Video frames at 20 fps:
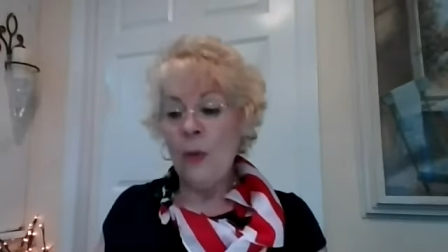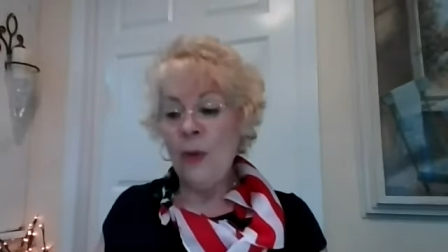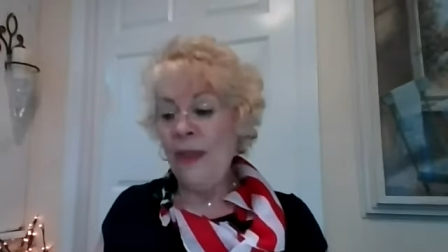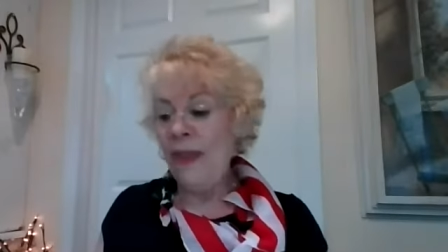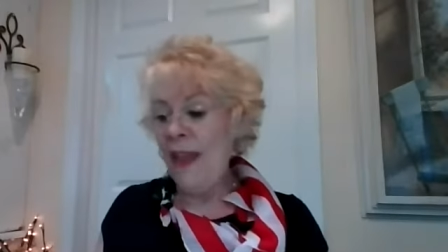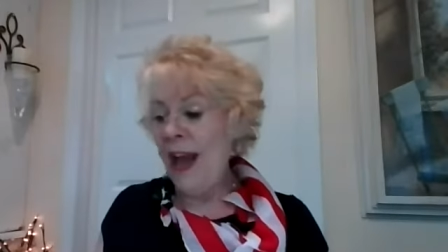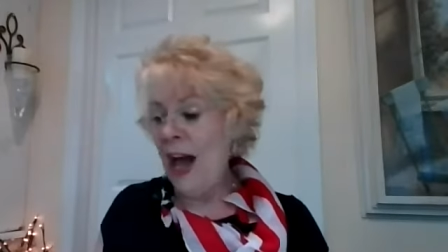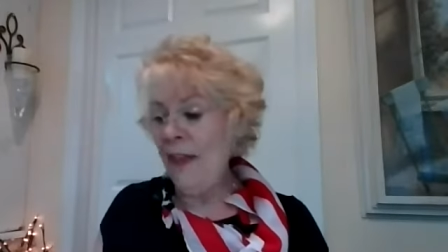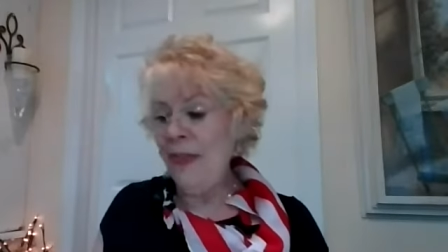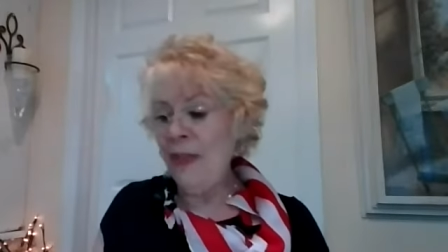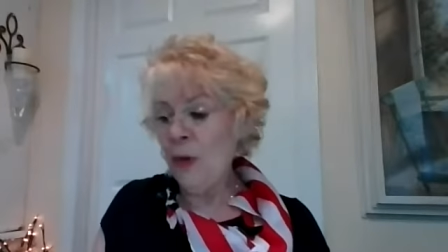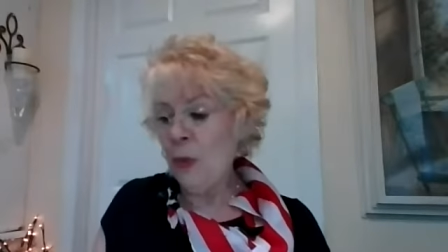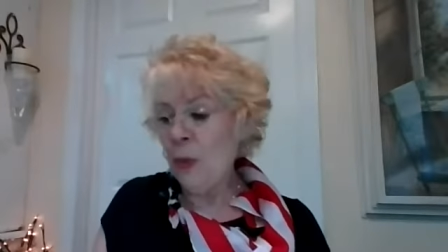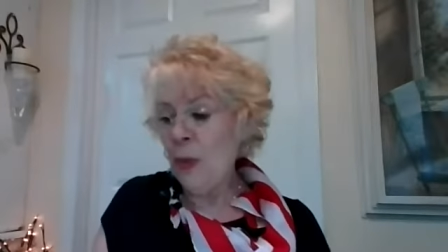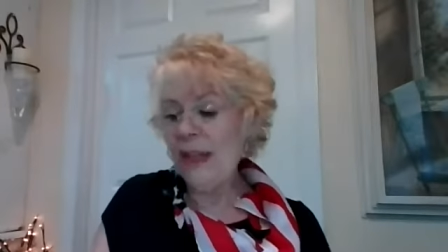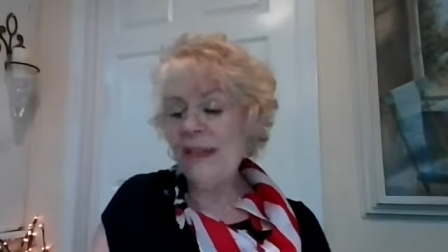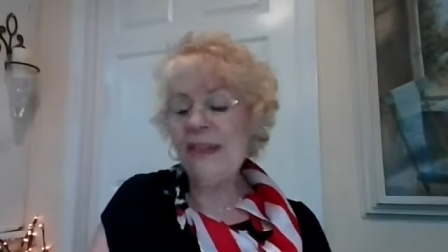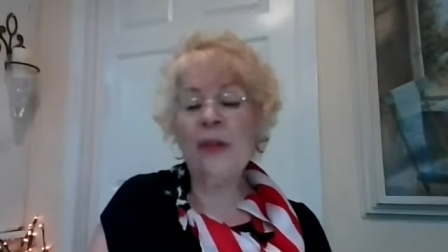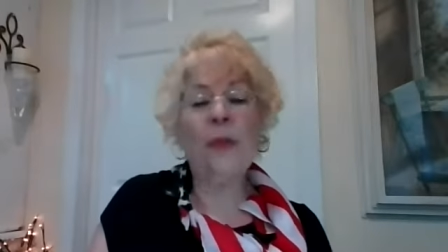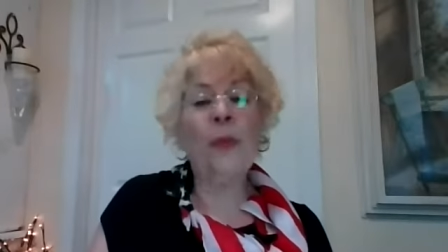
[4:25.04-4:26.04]
Without the
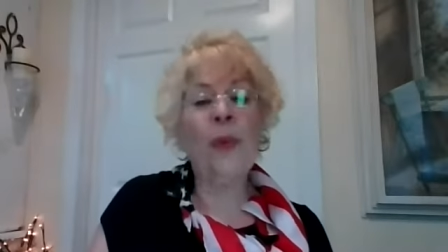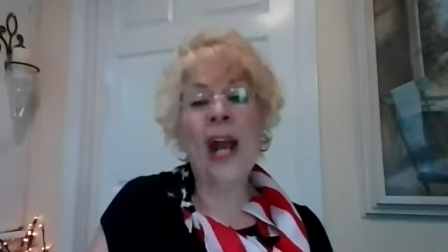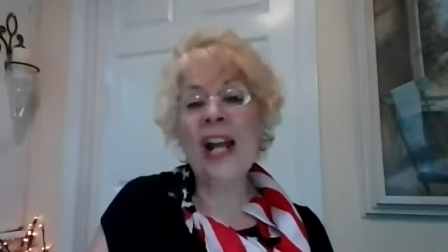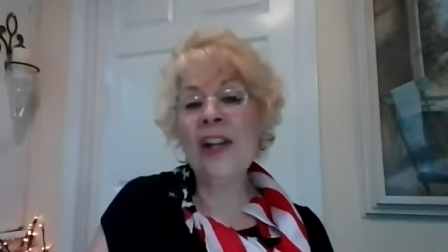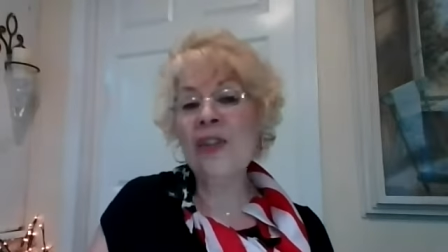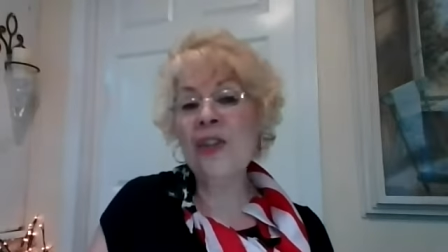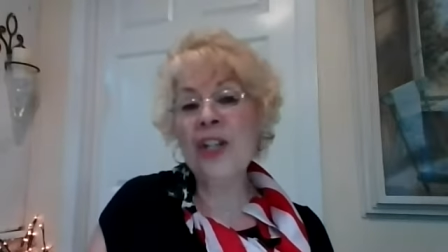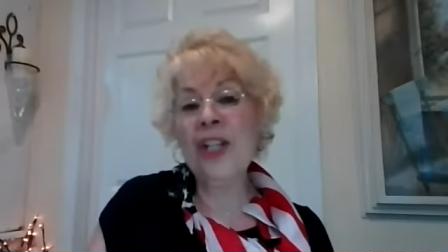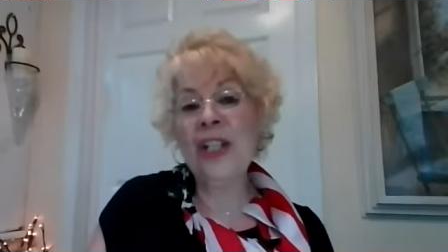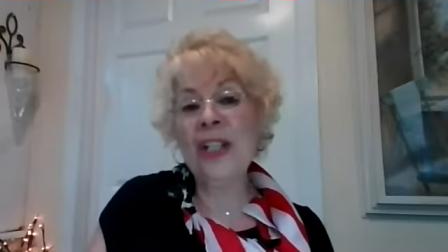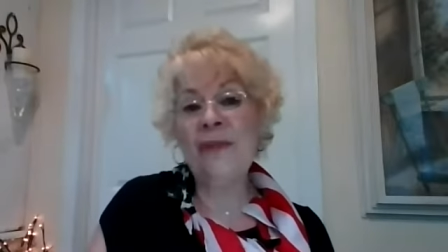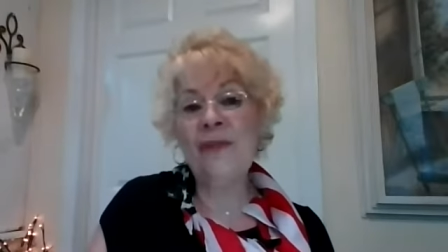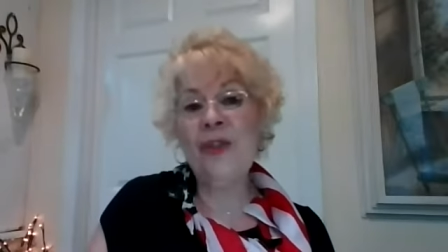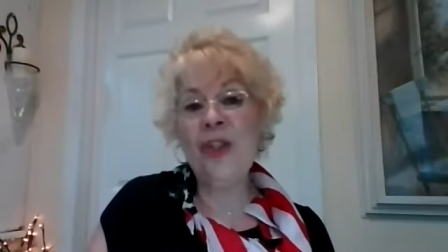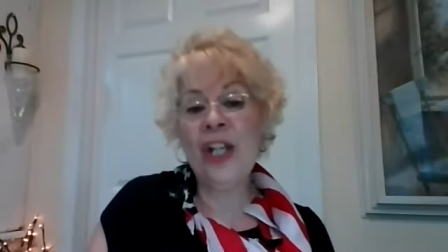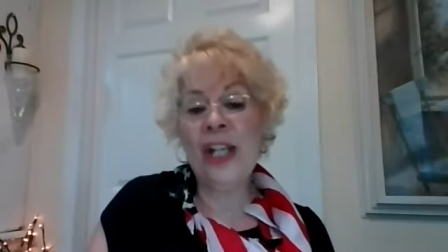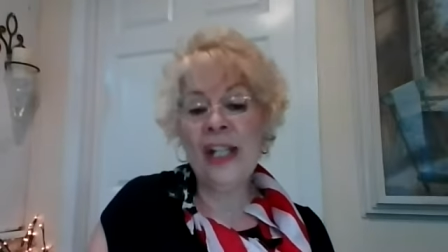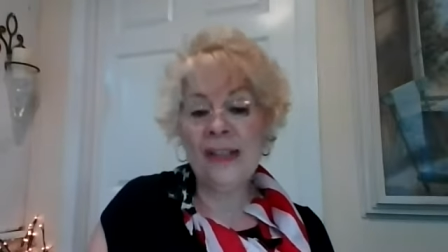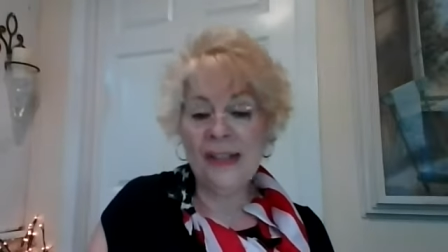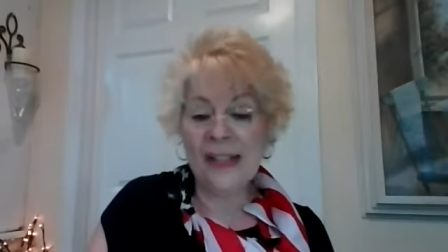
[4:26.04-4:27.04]
resurrection of
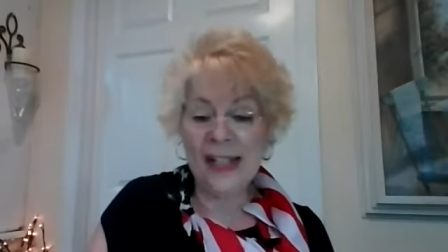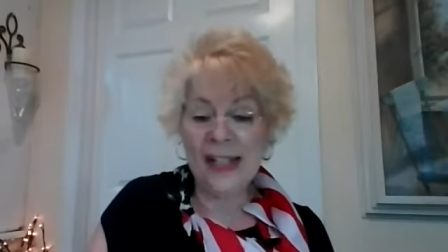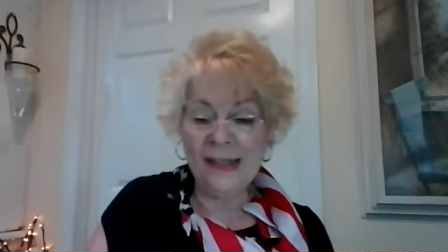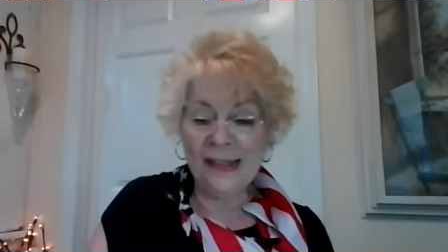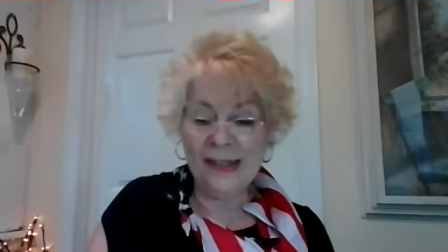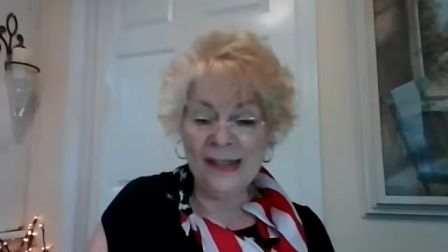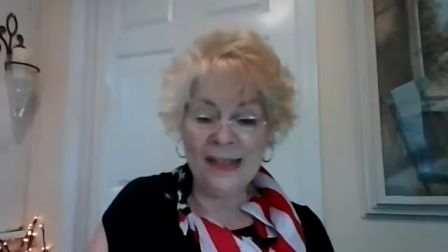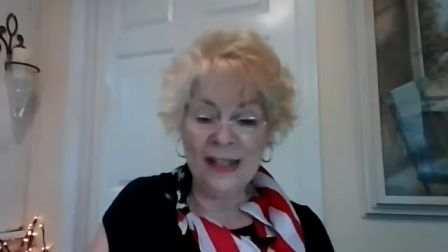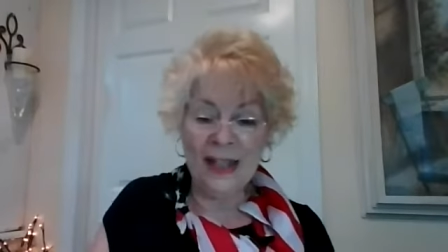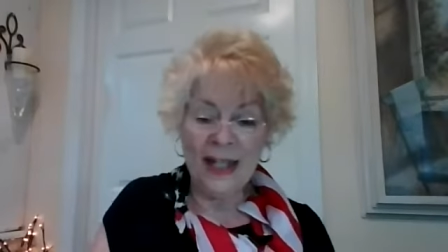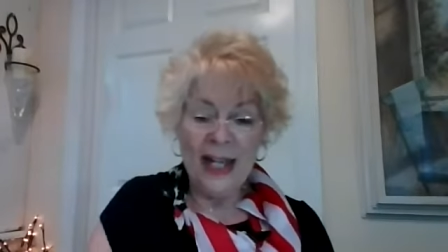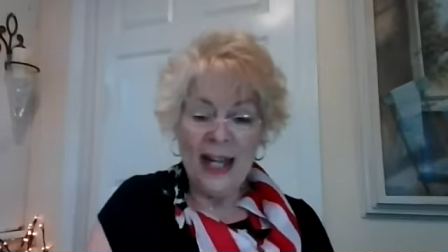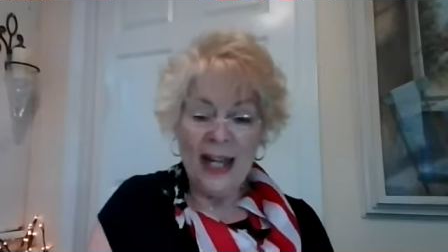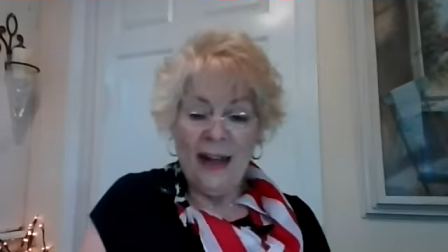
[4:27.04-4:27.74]
Jesus,